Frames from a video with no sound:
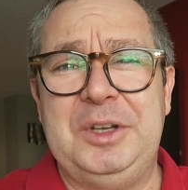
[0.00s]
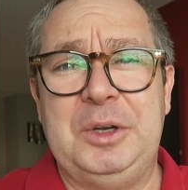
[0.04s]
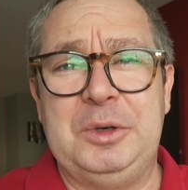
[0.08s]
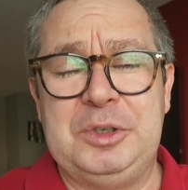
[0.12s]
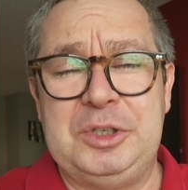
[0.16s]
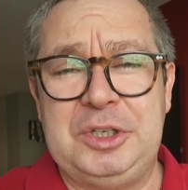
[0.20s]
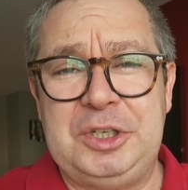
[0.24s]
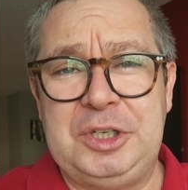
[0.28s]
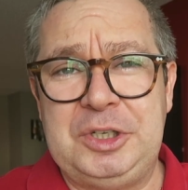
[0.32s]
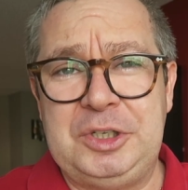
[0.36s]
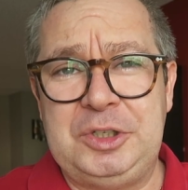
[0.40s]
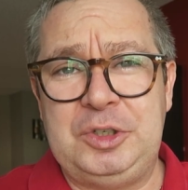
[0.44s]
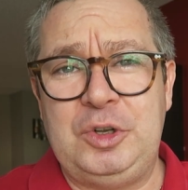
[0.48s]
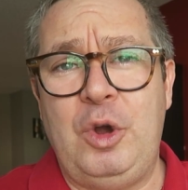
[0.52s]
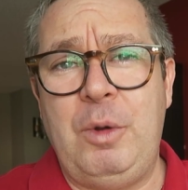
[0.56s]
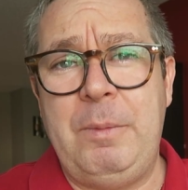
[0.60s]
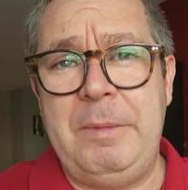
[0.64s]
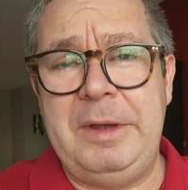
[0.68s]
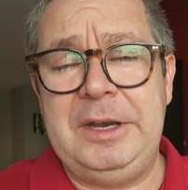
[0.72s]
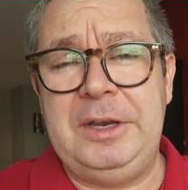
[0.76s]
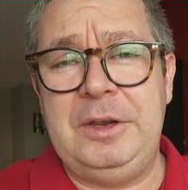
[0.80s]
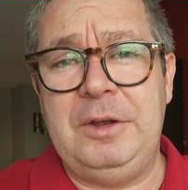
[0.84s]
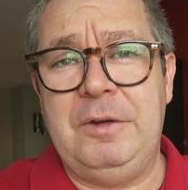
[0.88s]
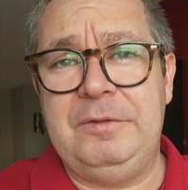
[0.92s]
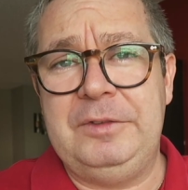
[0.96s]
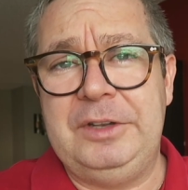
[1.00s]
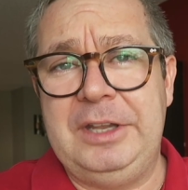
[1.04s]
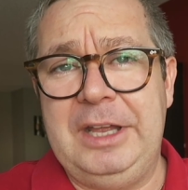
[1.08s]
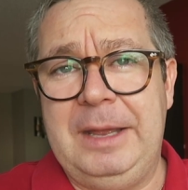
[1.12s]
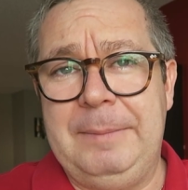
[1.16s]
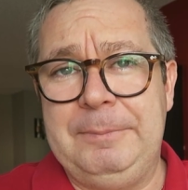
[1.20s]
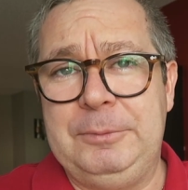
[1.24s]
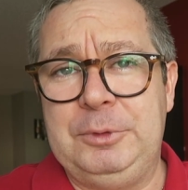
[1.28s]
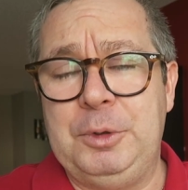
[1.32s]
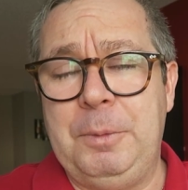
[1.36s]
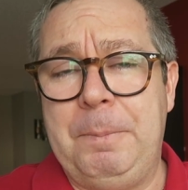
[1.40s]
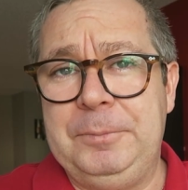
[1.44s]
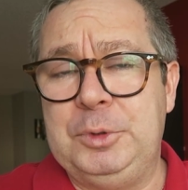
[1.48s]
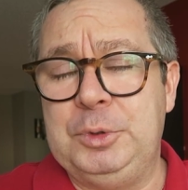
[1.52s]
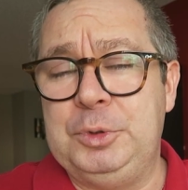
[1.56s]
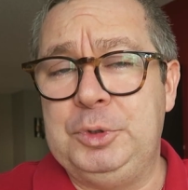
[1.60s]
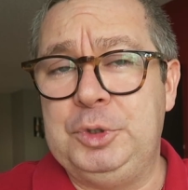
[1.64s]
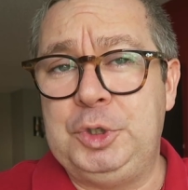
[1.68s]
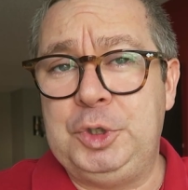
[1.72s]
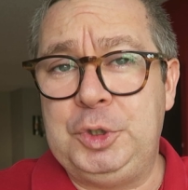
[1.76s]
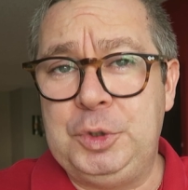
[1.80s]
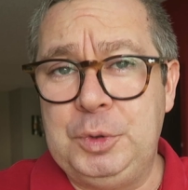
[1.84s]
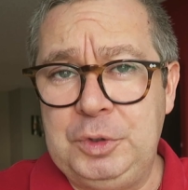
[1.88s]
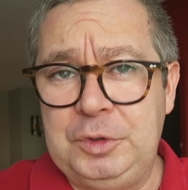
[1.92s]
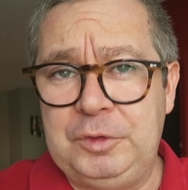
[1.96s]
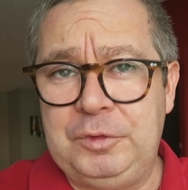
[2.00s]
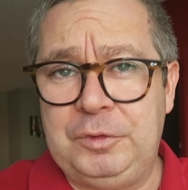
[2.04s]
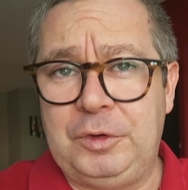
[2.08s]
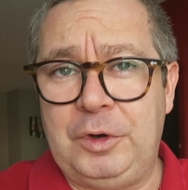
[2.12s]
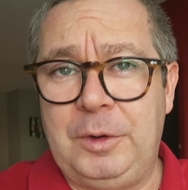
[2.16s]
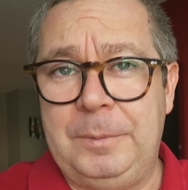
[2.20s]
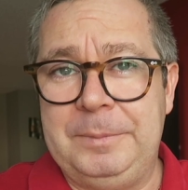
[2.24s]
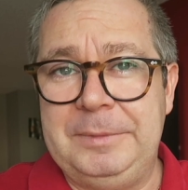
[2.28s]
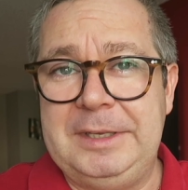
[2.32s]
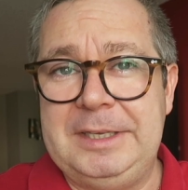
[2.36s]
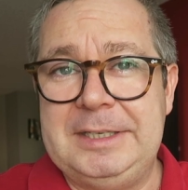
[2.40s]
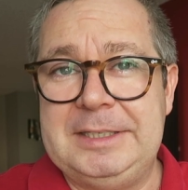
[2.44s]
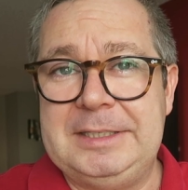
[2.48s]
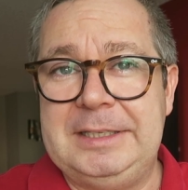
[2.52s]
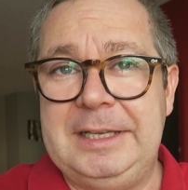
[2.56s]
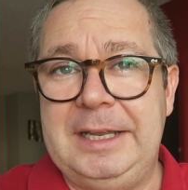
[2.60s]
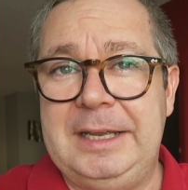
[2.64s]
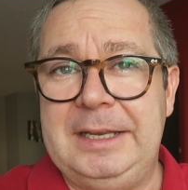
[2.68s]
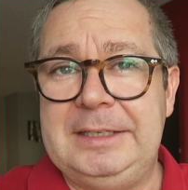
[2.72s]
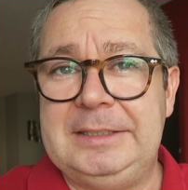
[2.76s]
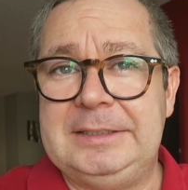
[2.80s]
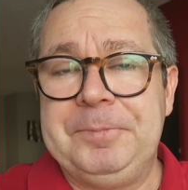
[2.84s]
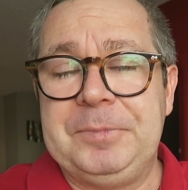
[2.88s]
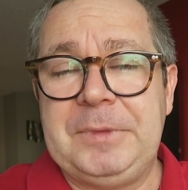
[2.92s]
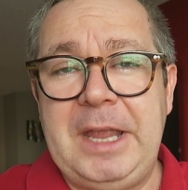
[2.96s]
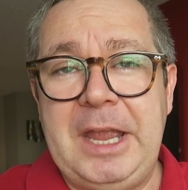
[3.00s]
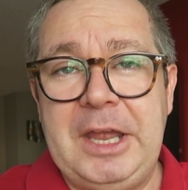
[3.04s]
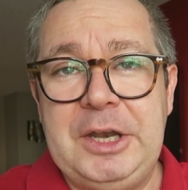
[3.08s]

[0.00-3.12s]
There are so many of them to, to choose from these days.